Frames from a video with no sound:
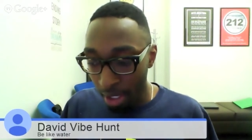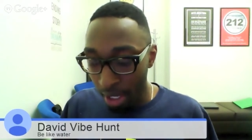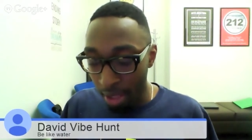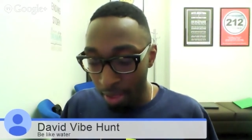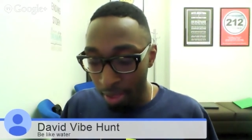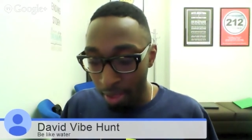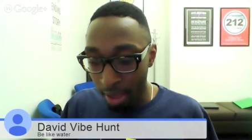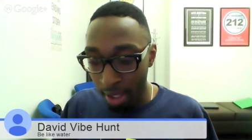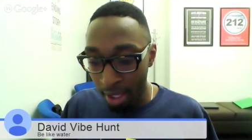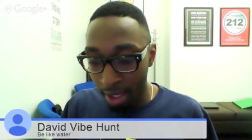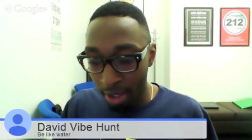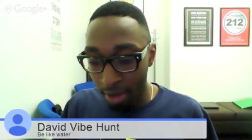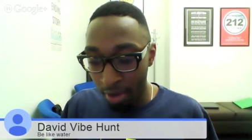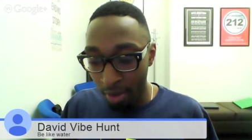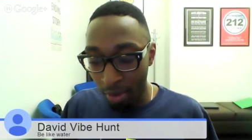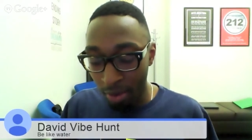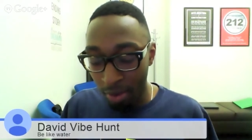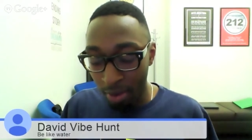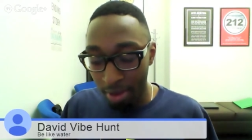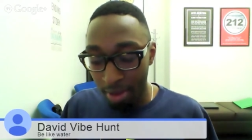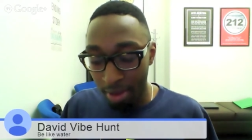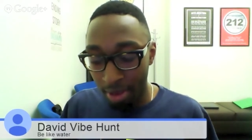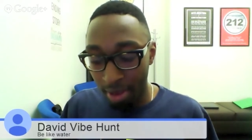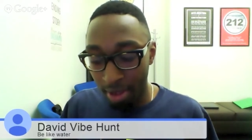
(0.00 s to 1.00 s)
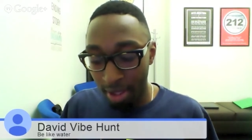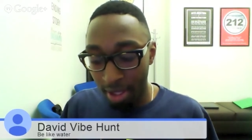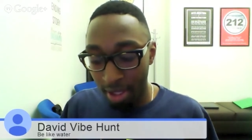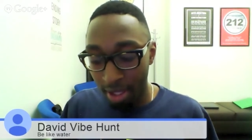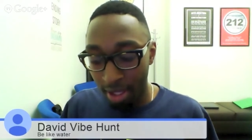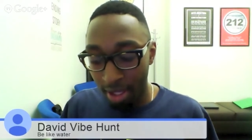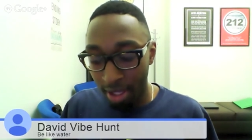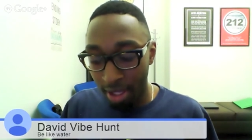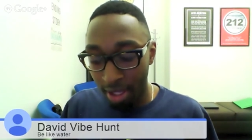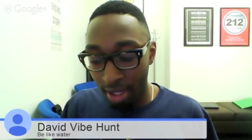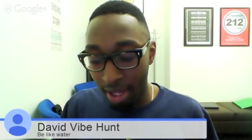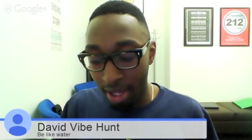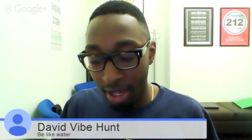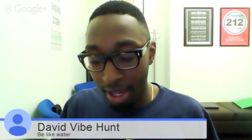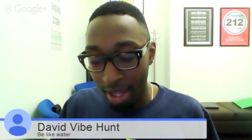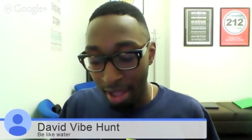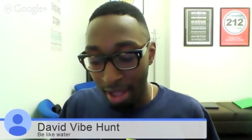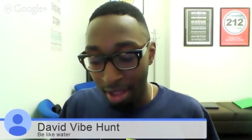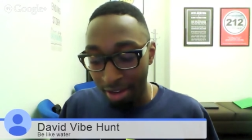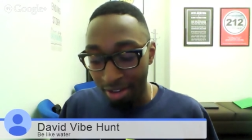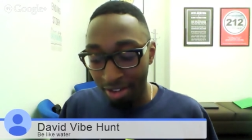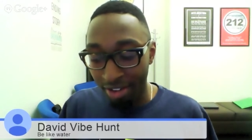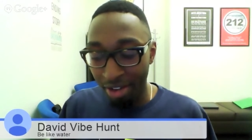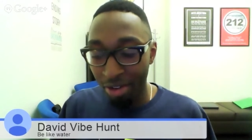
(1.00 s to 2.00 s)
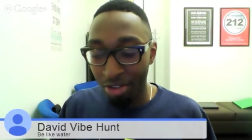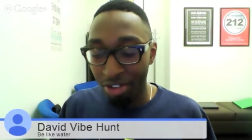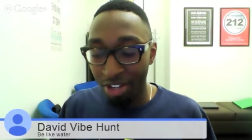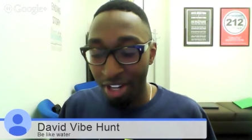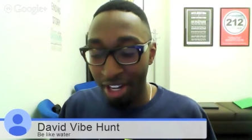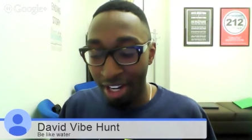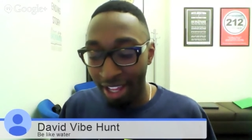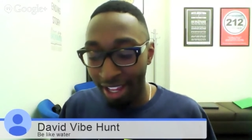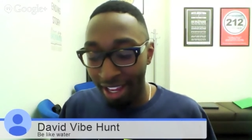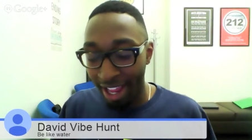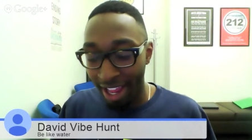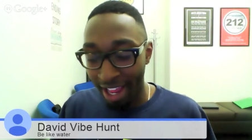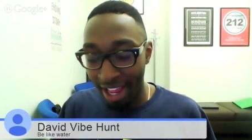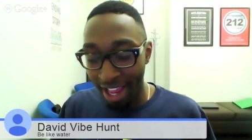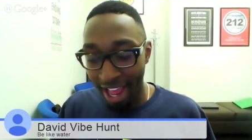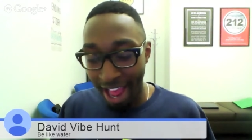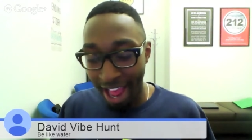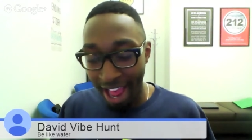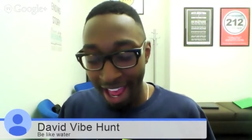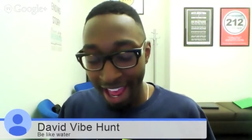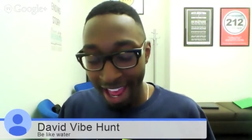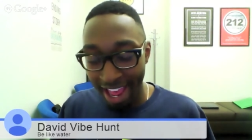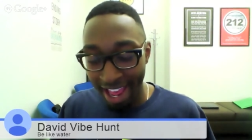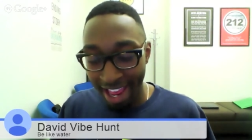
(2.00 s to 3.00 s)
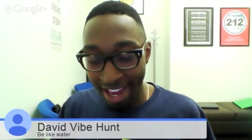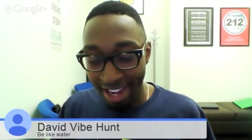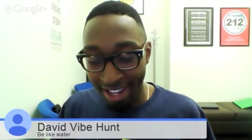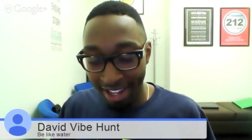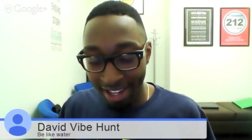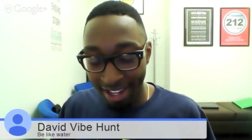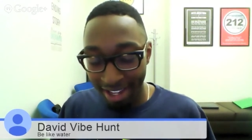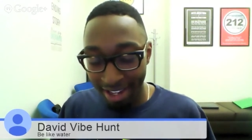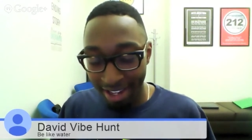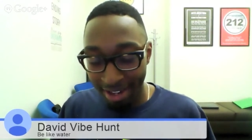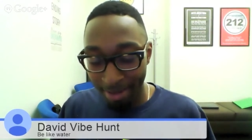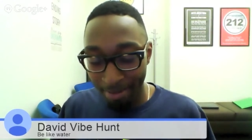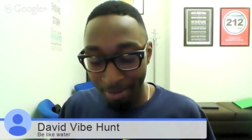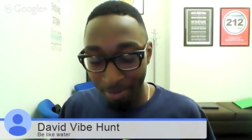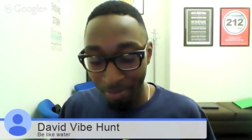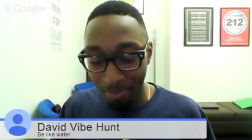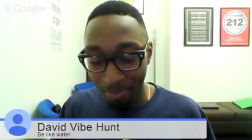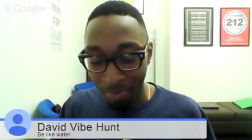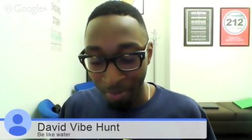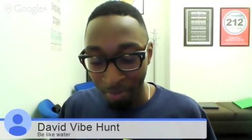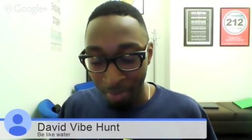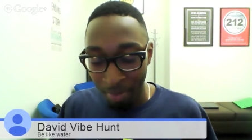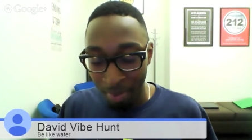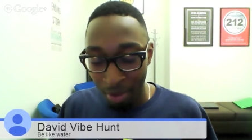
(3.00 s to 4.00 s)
and then on the the still side like i had um,